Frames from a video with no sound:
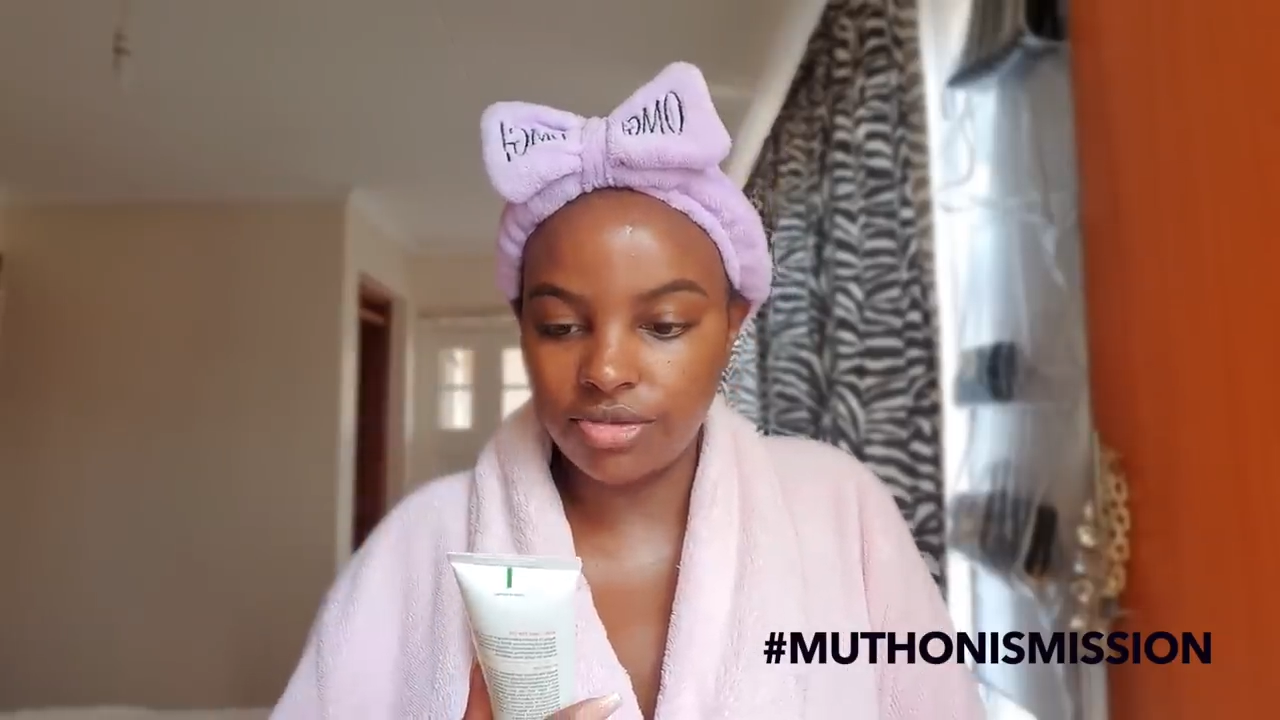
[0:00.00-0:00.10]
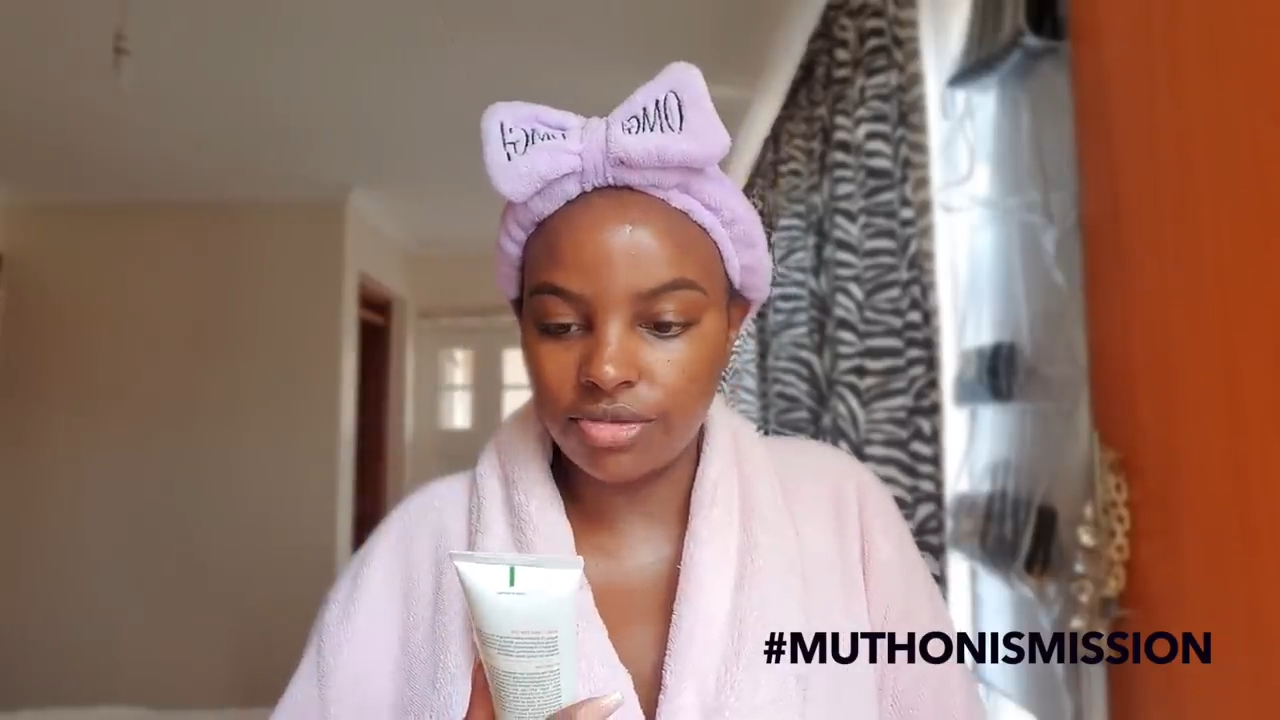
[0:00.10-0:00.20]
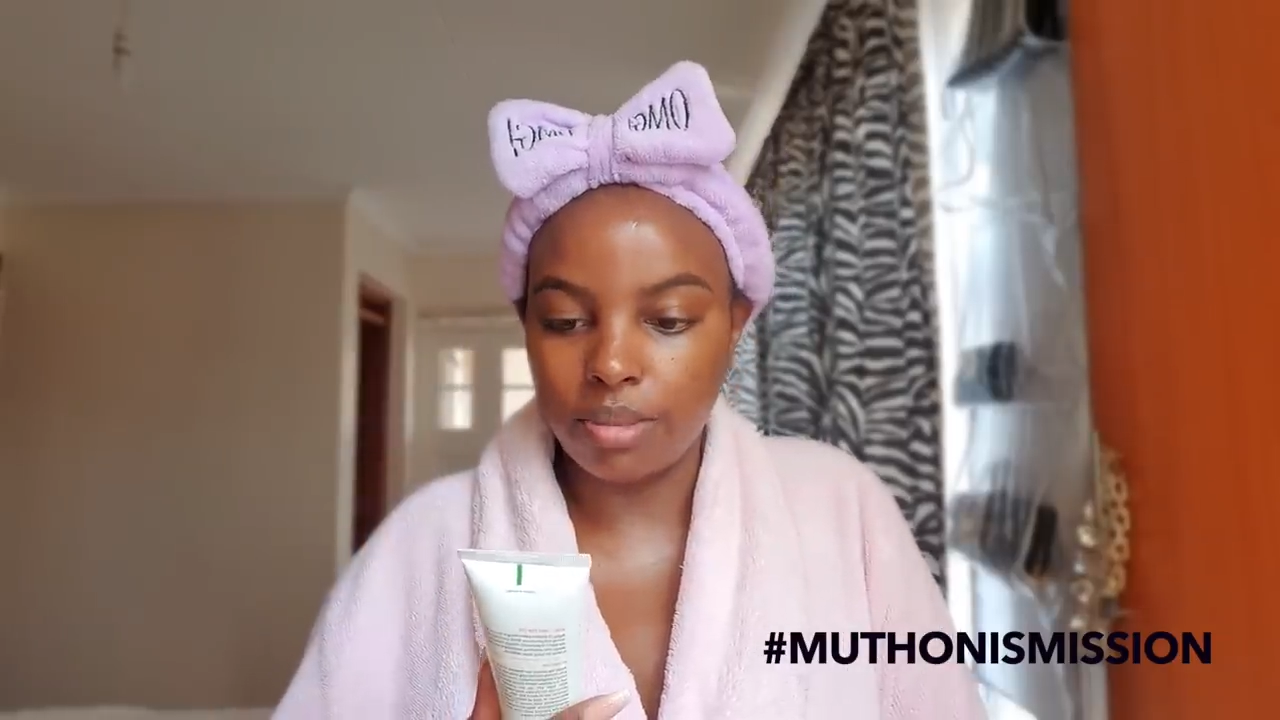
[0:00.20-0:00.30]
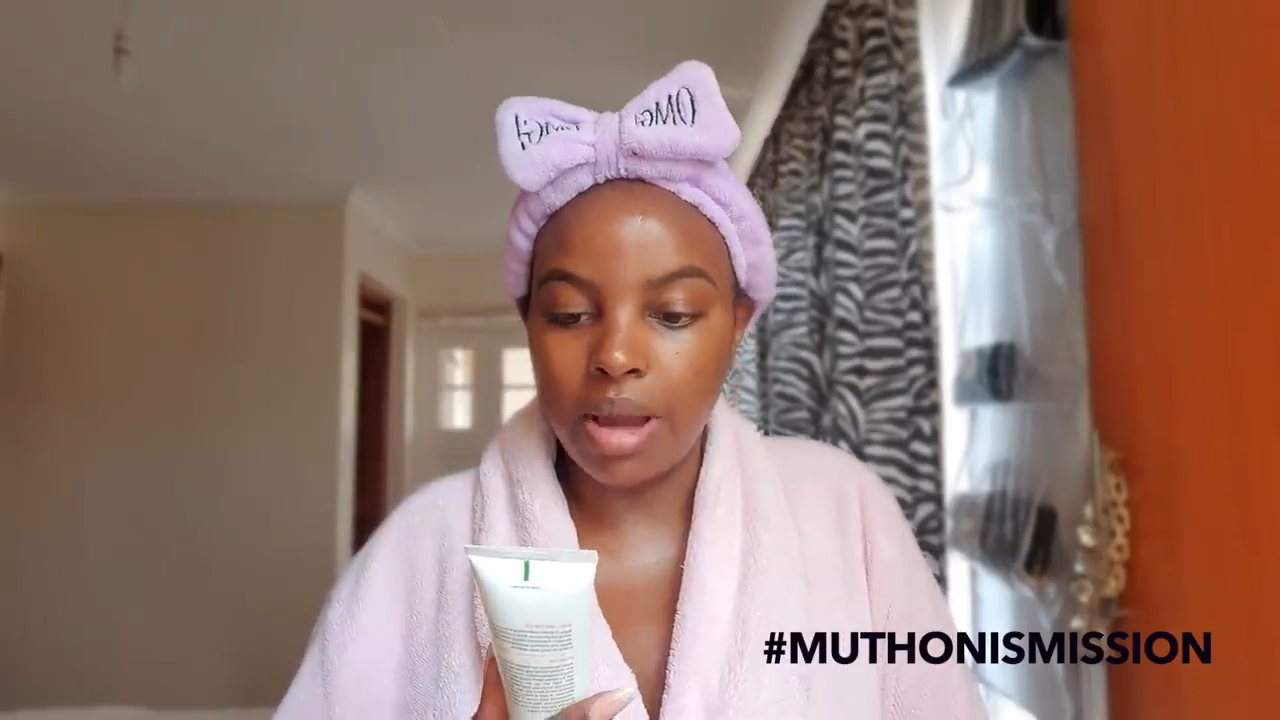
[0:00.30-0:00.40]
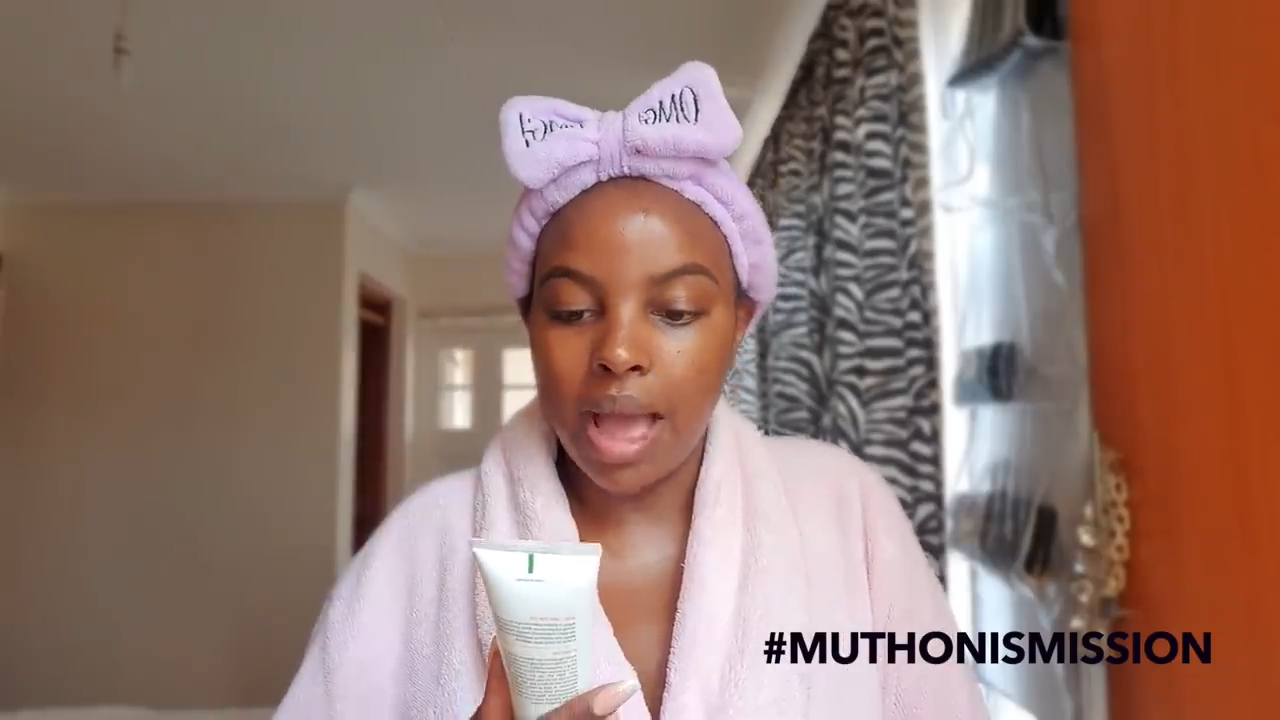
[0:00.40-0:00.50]

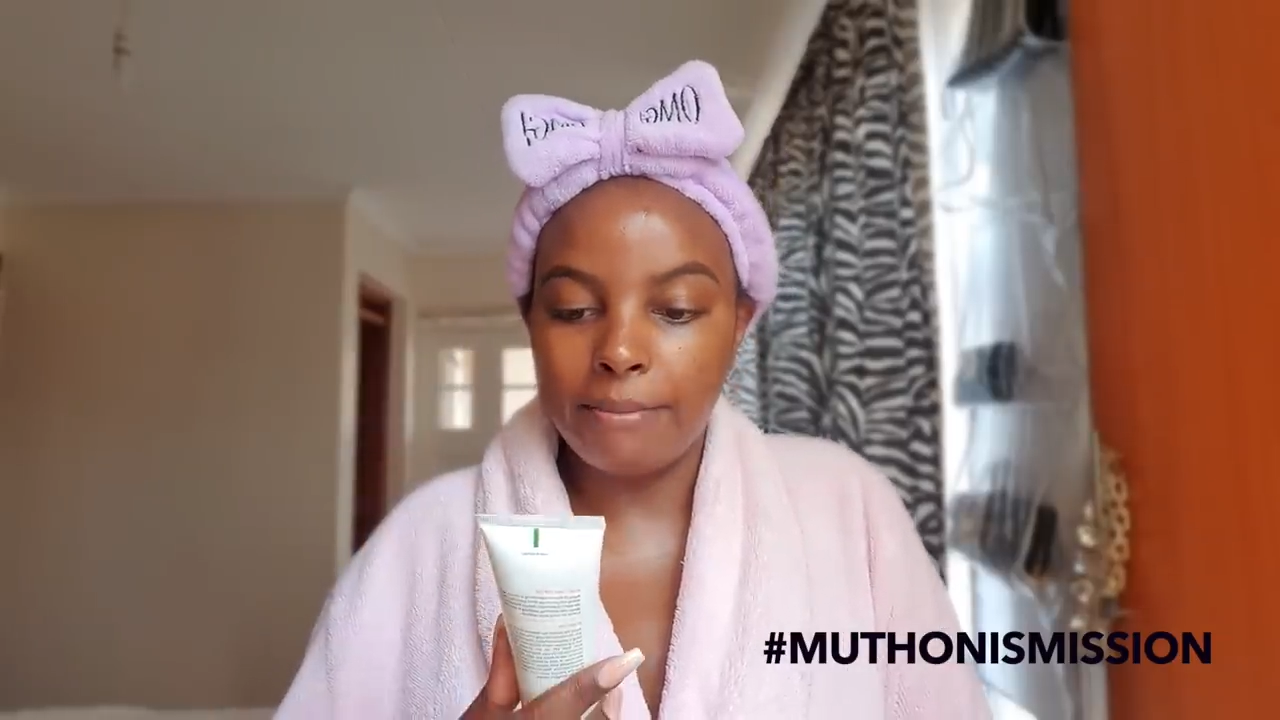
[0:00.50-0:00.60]
from